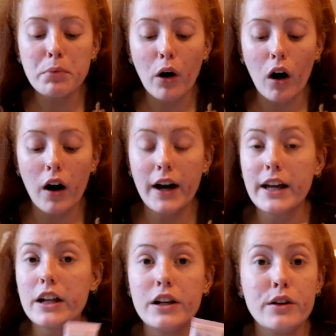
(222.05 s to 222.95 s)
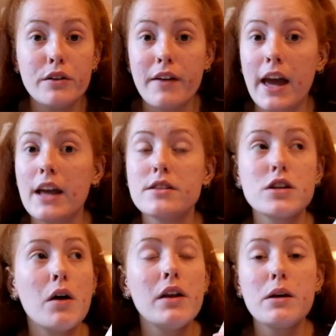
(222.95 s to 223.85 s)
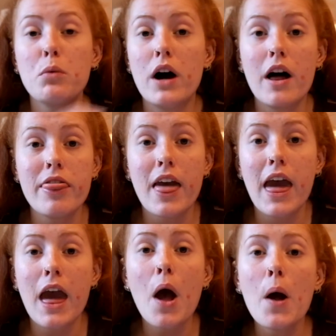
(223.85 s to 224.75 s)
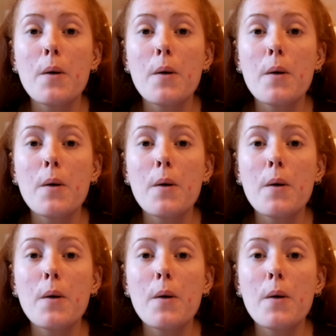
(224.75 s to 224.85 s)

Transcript: but I love it. It's totally worth it.